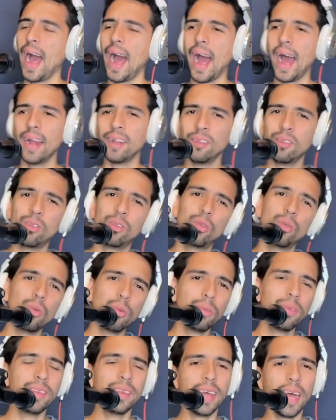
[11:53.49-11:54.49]
and
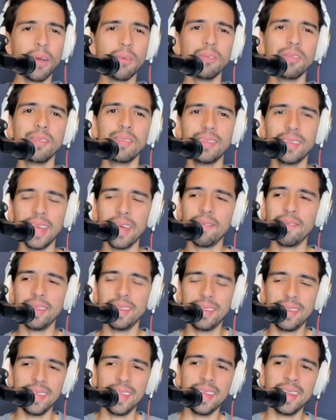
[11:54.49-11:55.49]

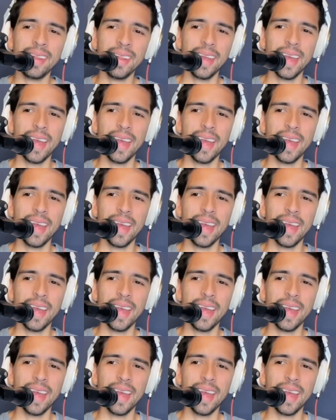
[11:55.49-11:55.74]
2017,